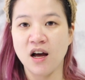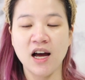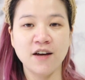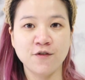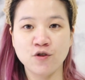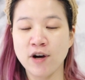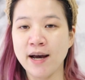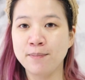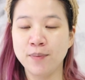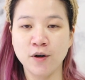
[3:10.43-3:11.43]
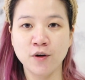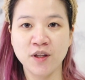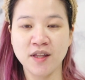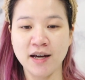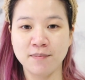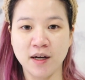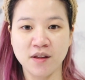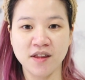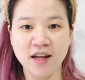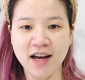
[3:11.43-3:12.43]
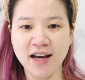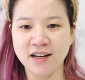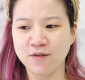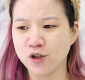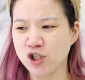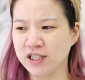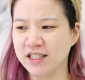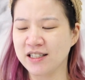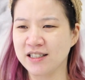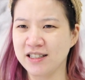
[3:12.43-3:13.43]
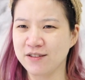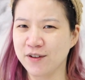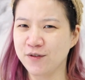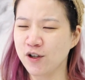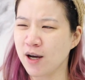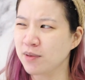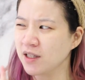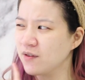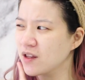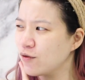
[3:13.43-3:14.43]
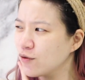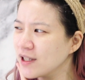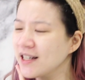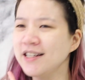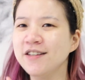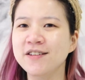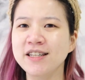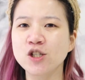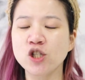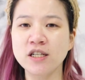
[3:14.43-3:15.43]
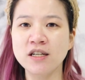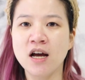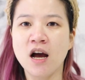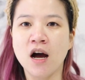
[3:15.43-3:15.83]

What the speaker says: I've tried both side by side. Unfortunately, the review I believe is only in Indonesian,